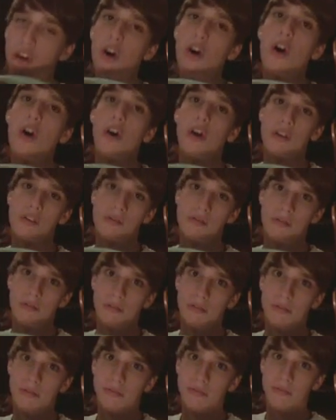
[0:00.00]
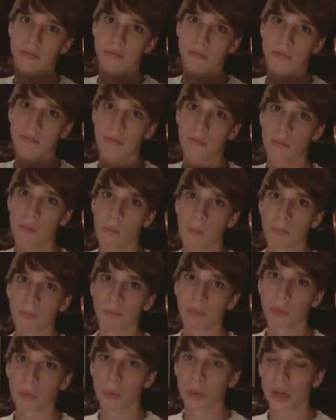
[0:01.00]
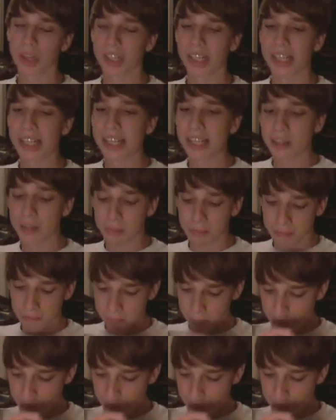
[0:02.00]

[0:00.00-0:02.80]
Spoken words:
jar where I can eat them.